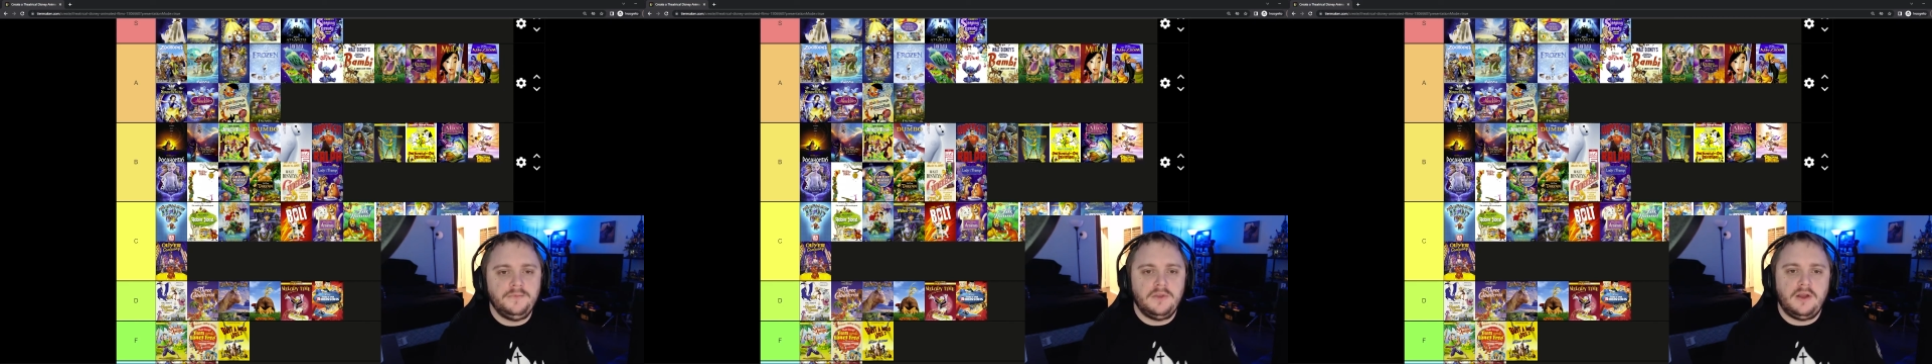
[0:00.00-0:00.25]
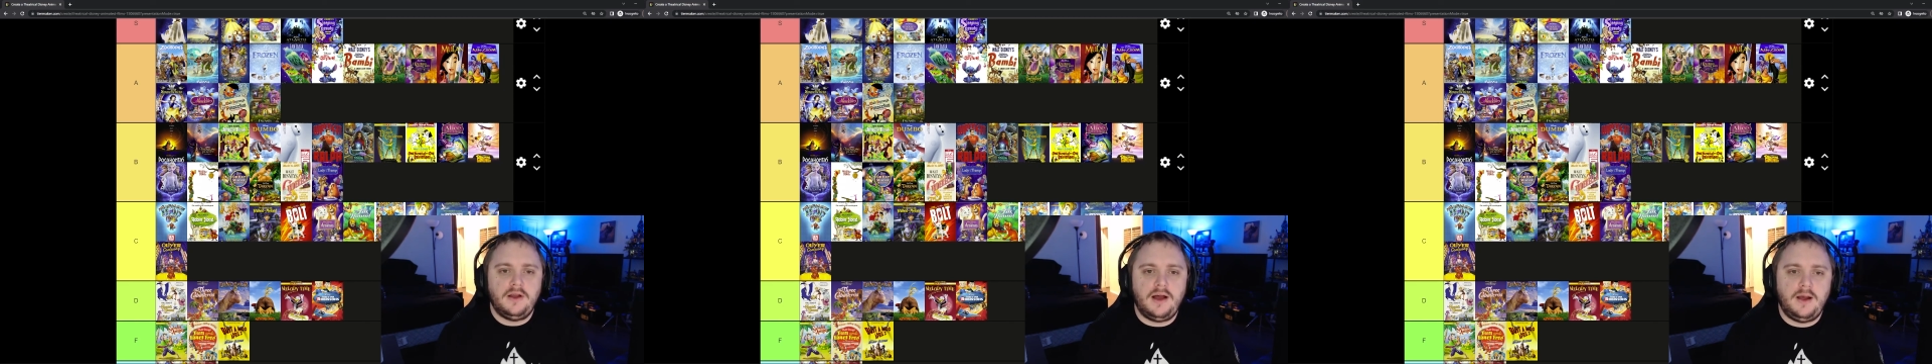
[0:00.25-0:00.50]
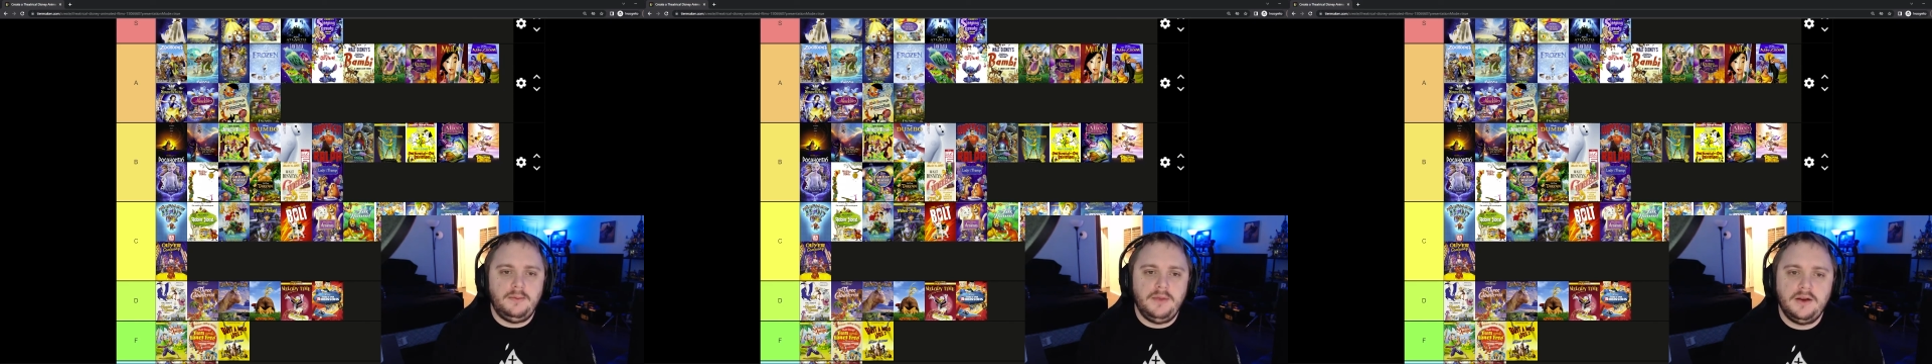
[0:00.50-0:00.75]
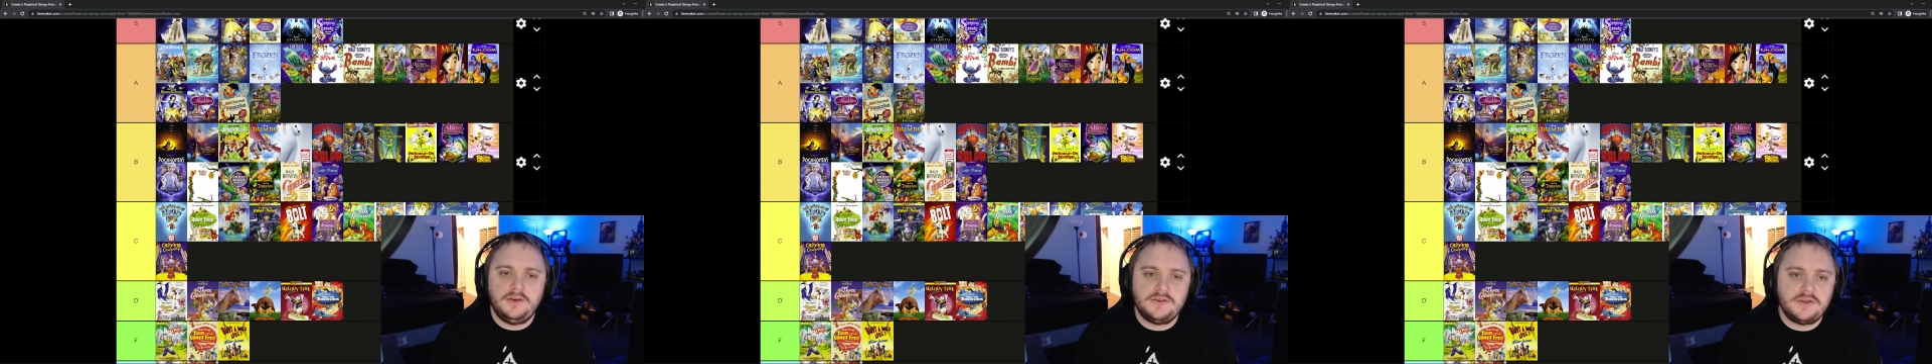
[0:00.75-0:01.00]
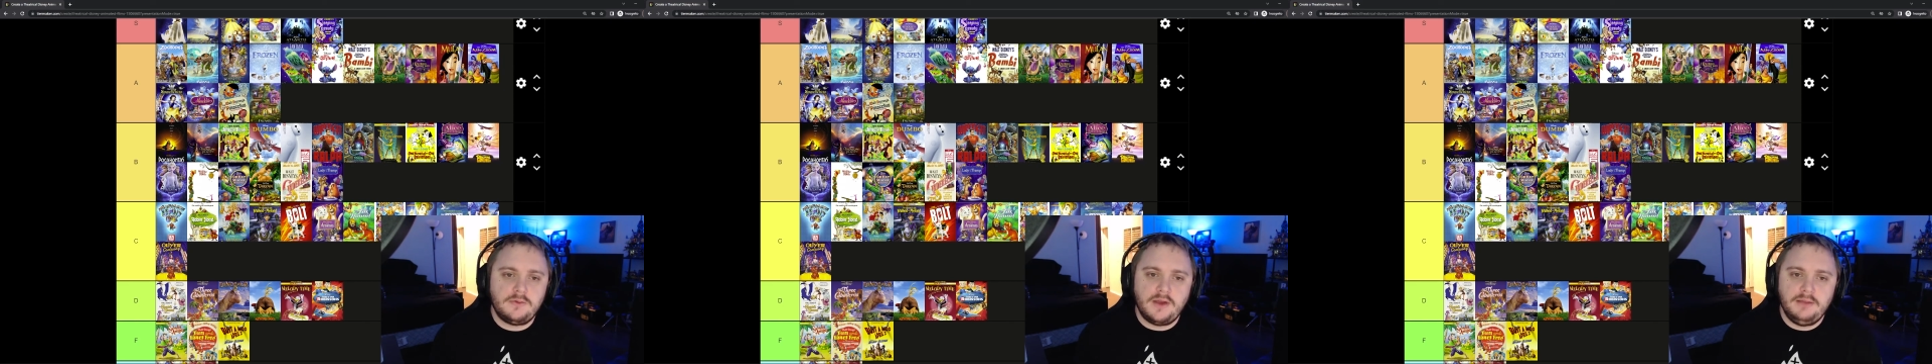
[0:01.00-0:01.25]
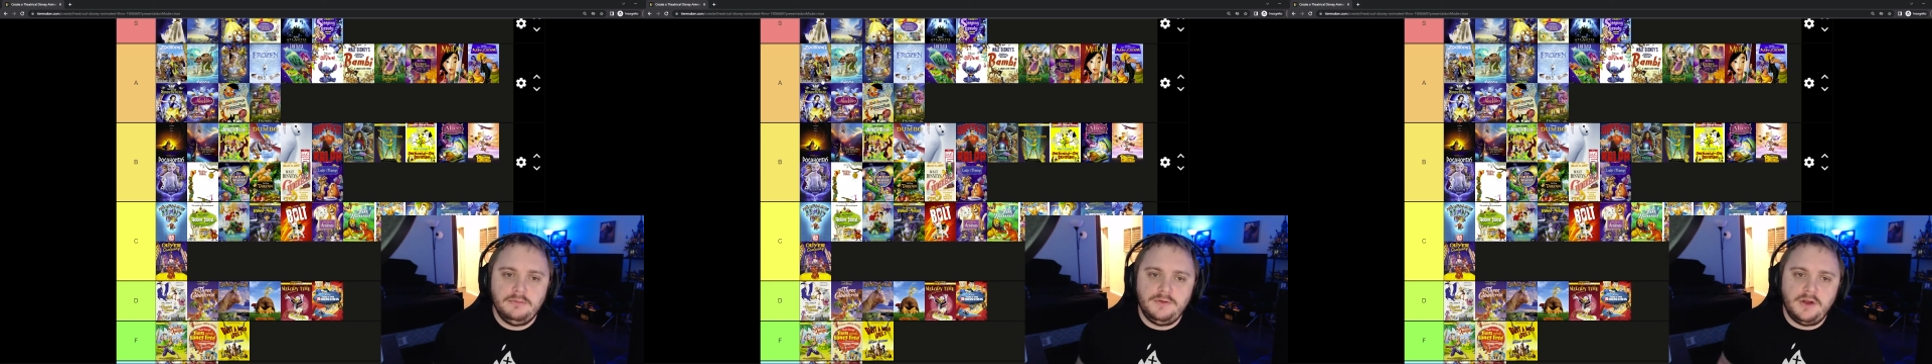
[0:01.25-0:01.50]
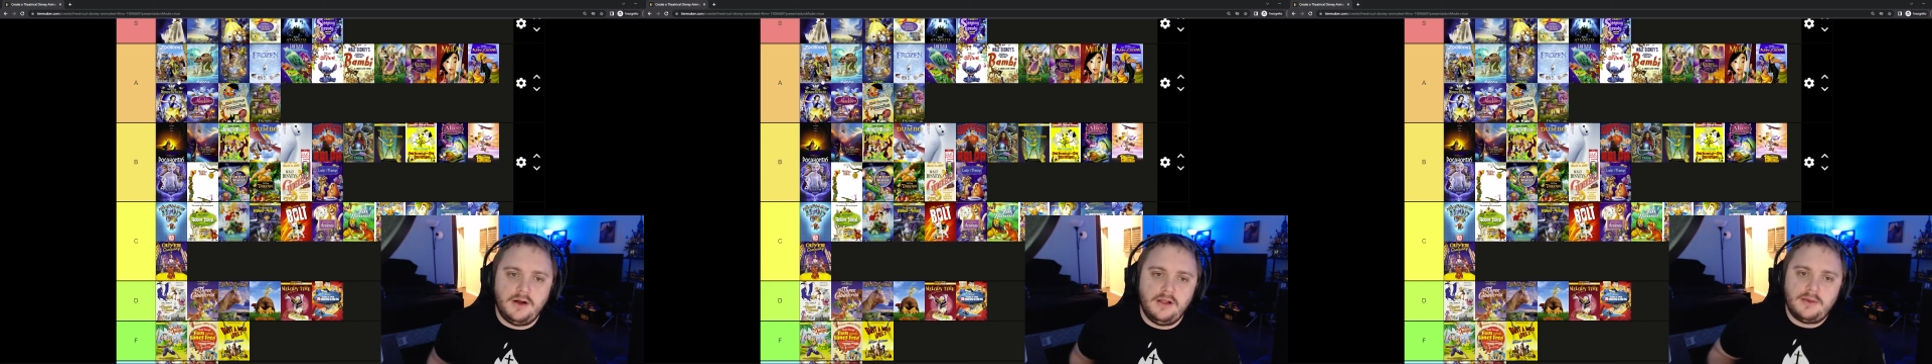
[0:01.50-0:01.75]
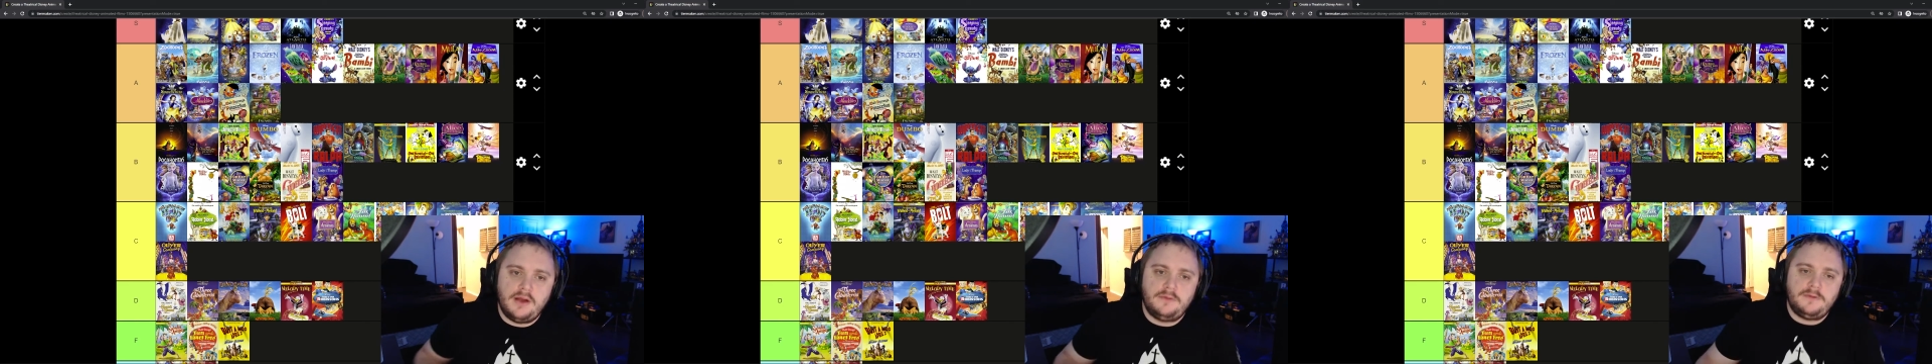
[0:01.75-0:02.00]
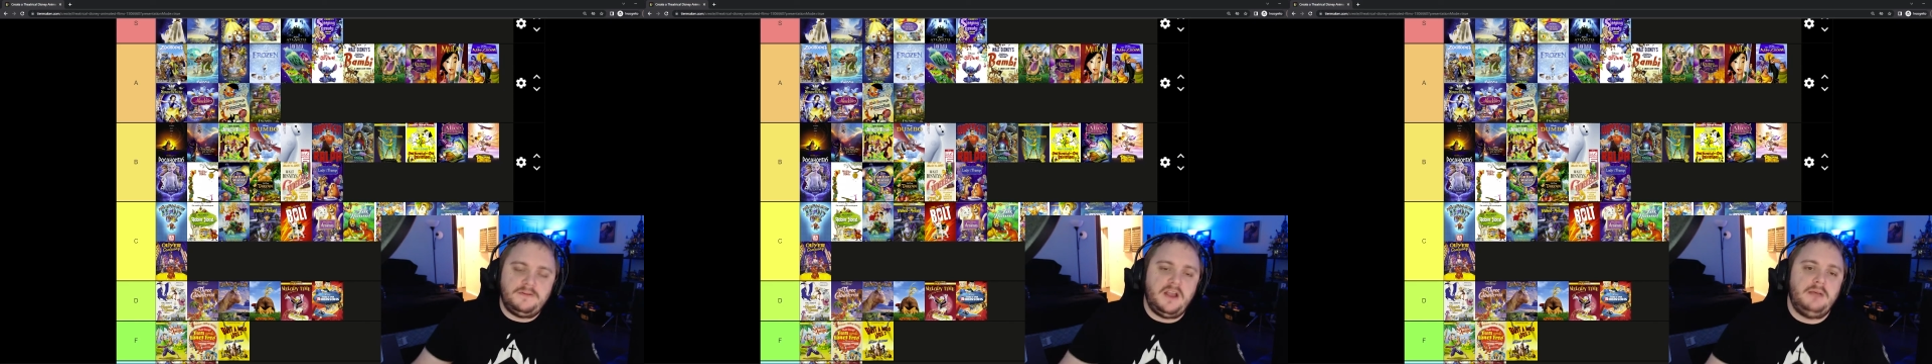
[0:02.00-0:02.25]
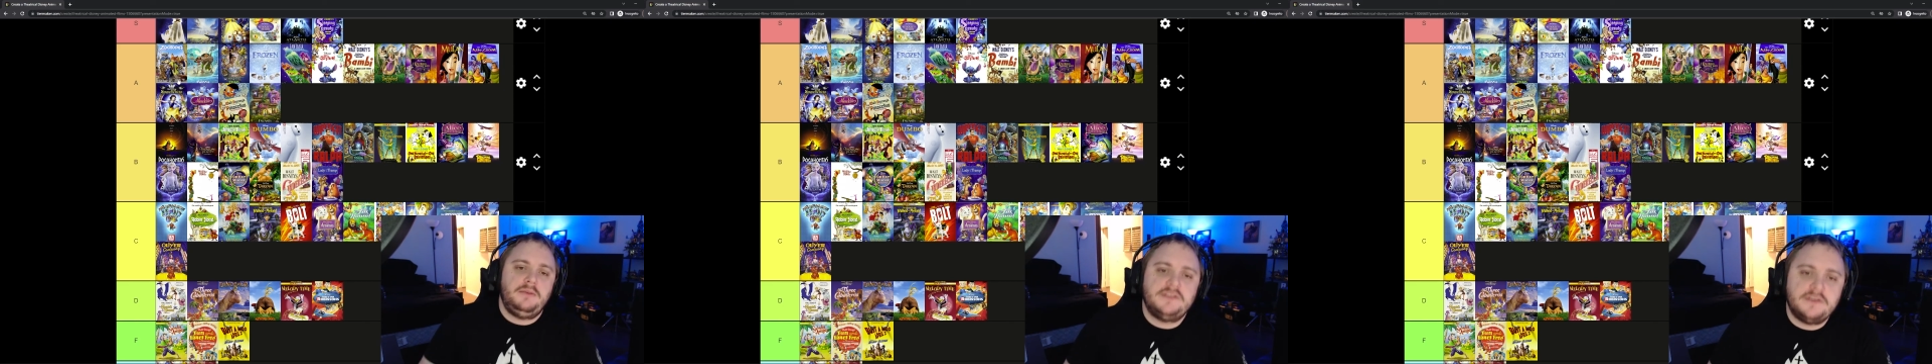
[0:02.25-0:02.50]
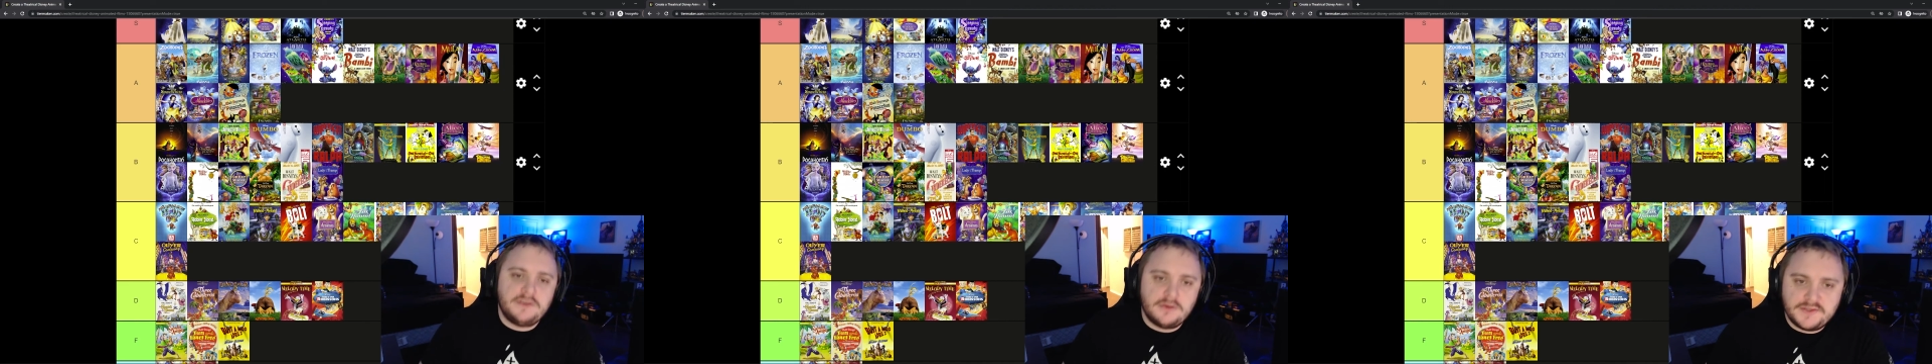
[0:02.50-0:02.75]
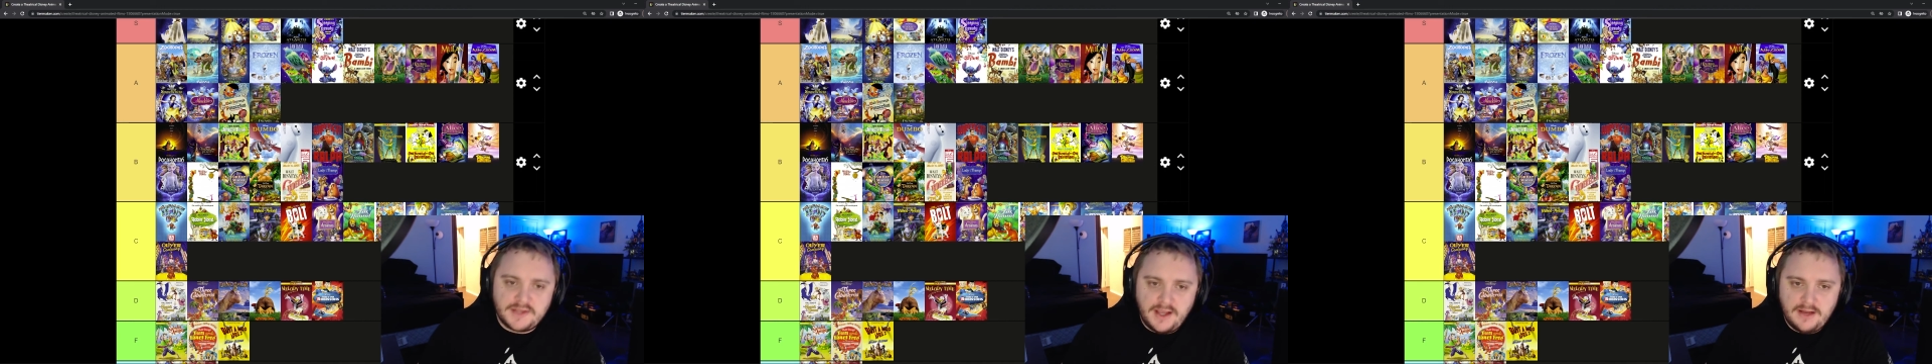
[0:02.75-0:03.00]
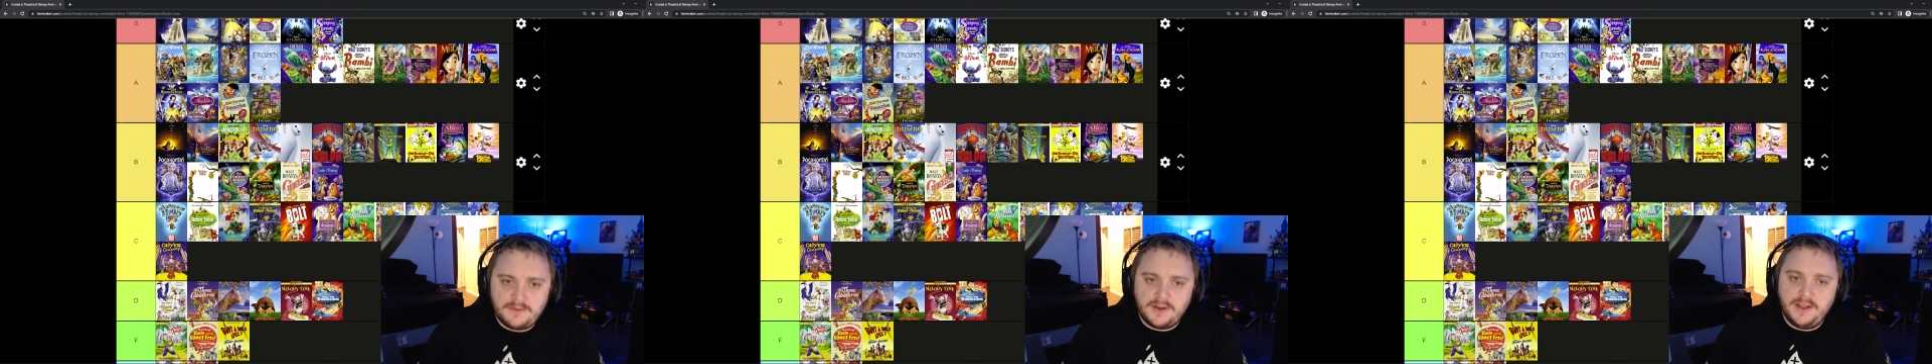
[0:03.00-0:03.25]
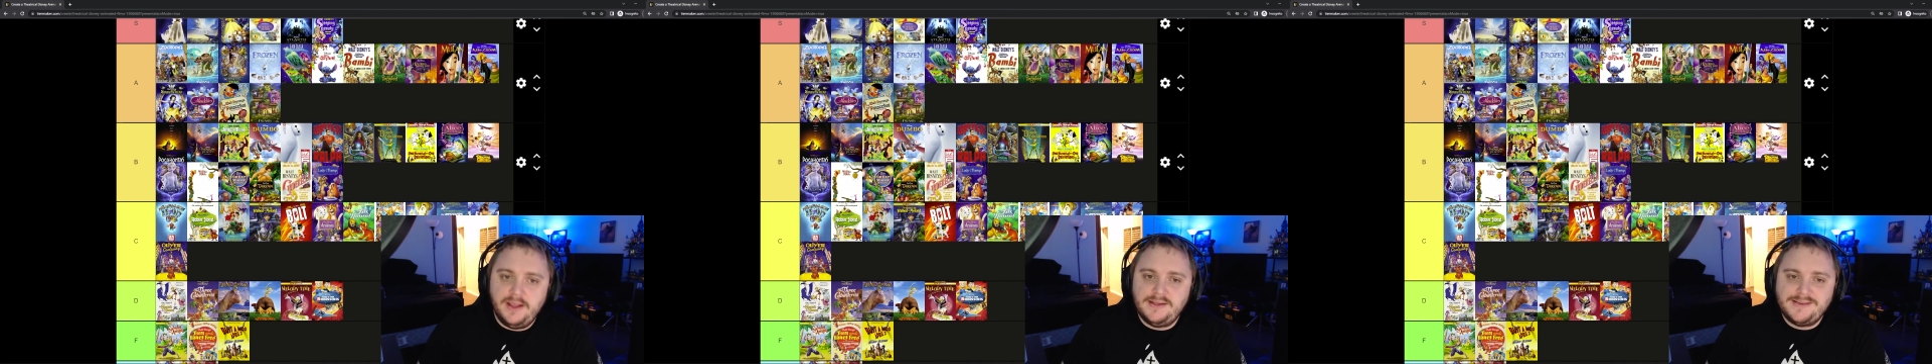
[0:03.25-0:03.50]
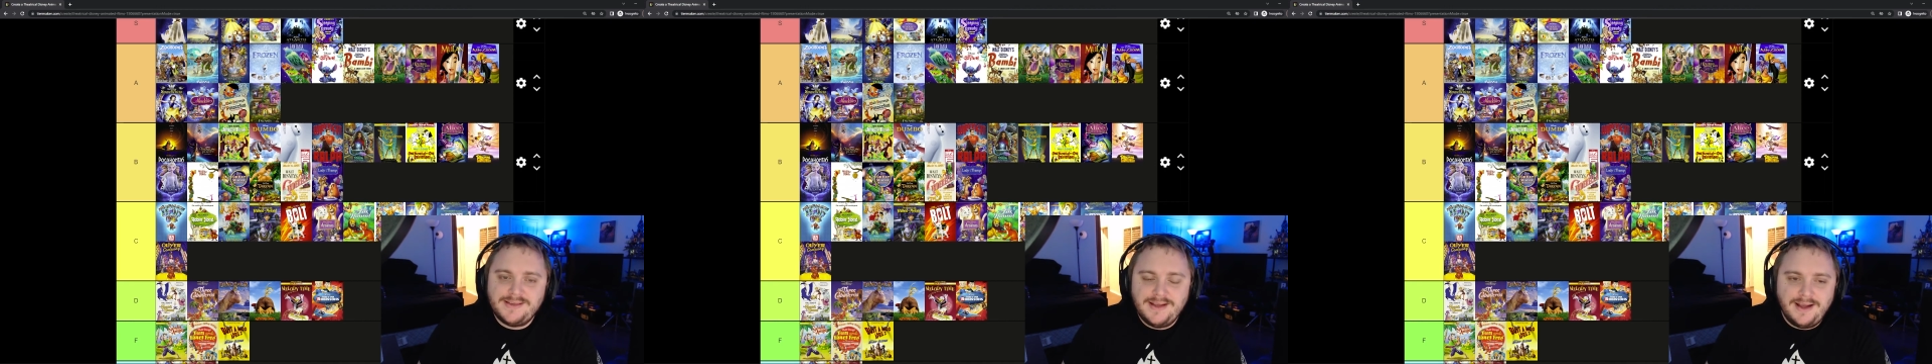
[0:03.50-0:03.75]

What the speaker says: and just a great movie all around for families, adults, and for kids.